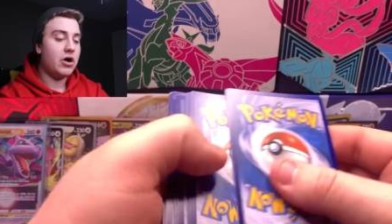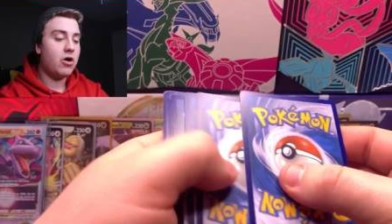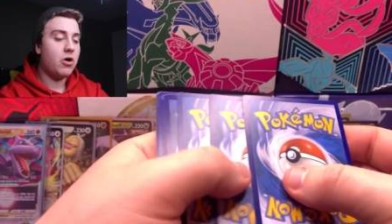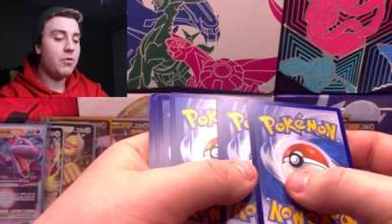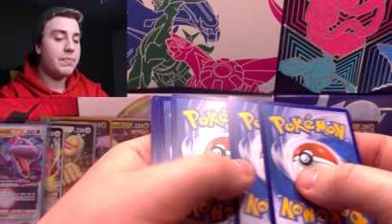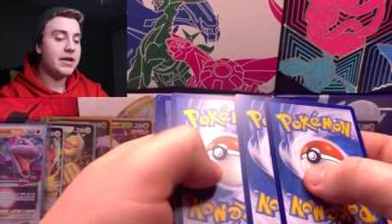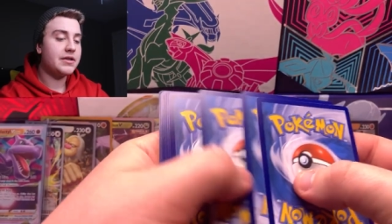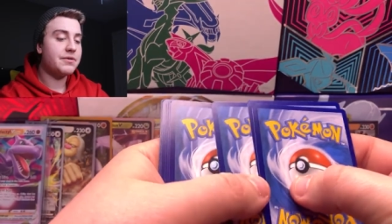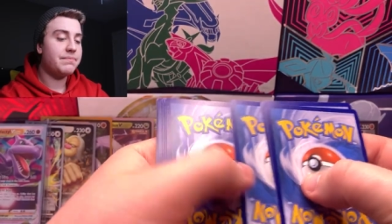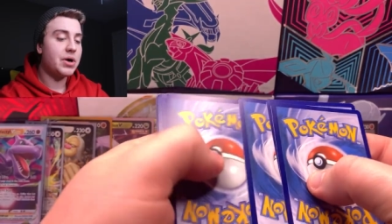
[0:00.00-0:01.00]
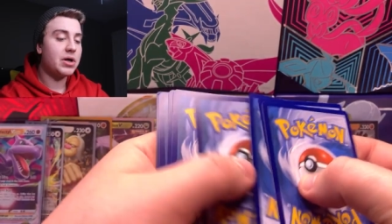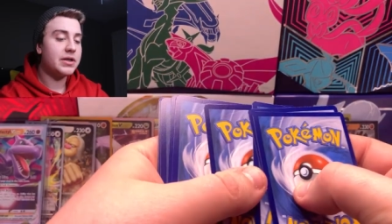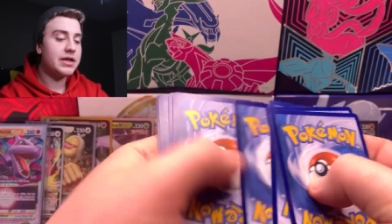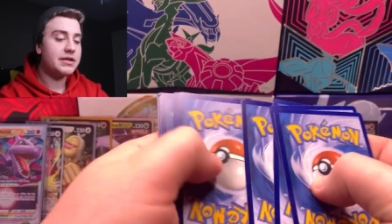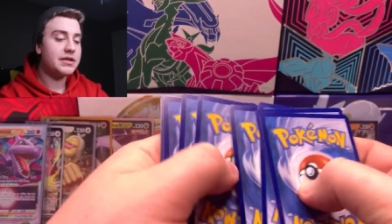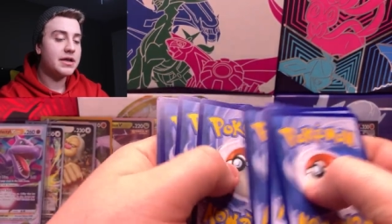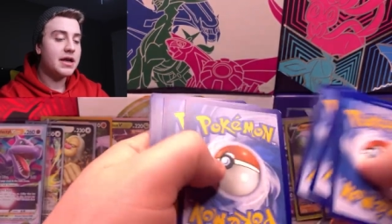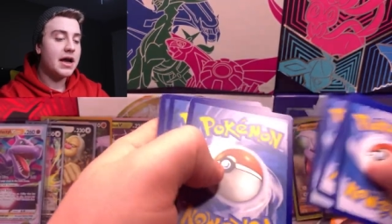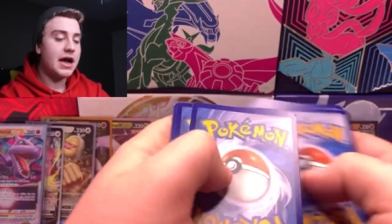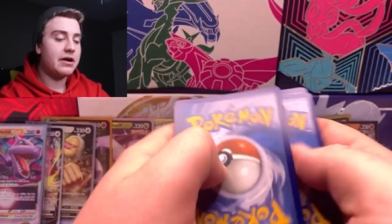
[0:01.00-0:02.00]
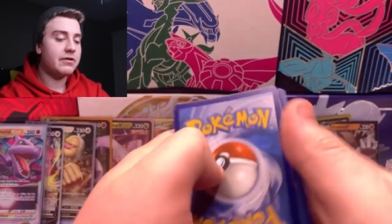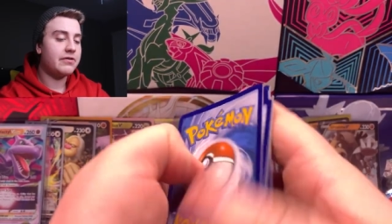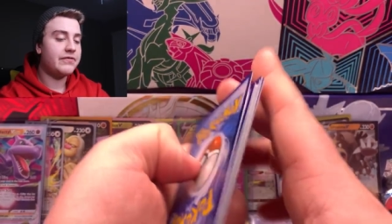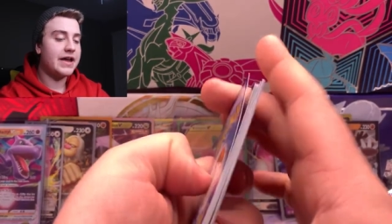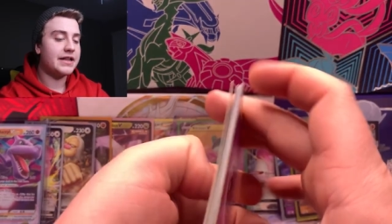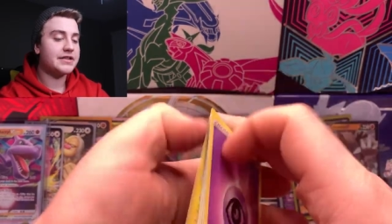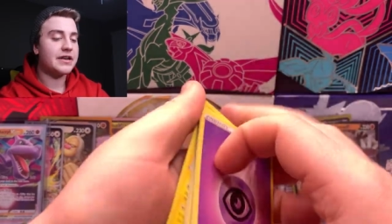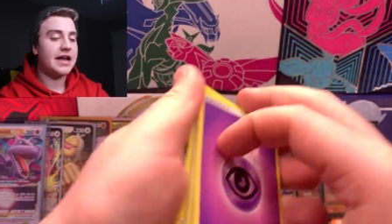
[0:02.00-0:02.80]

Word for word: hoping to pull it. I don't know if that's gonna